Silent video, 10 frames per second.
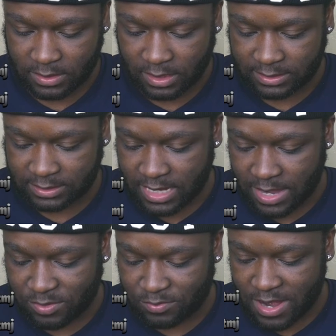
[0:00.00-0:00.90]

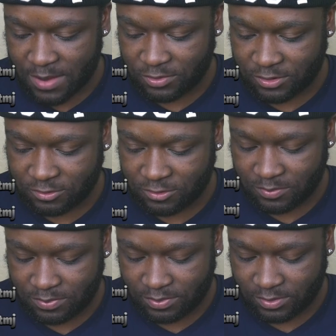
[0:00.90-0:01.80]
Simon Property
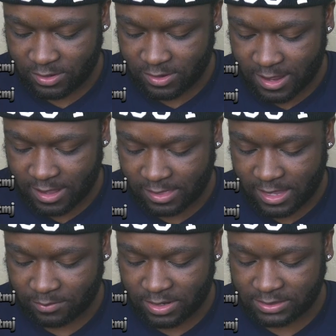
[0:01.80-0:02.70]
Group. You know how I
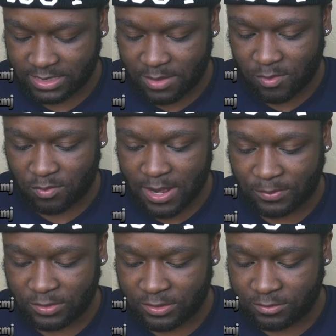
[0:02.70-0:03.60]
like my Simon
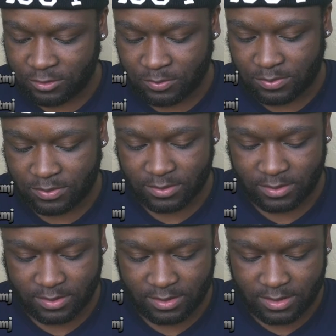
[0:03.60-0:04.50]
Property Group.
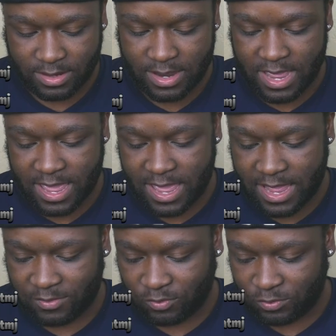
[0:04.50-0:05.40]

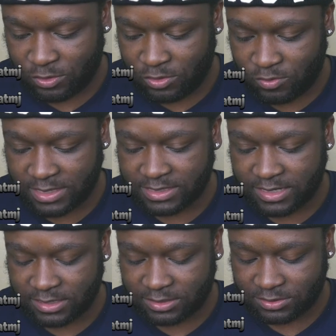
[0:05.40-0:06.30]
And new
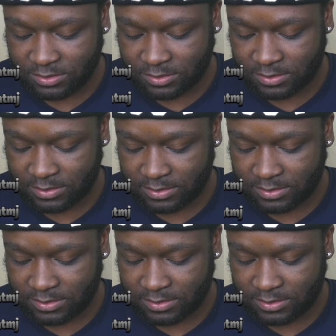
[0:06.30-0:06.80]
residential.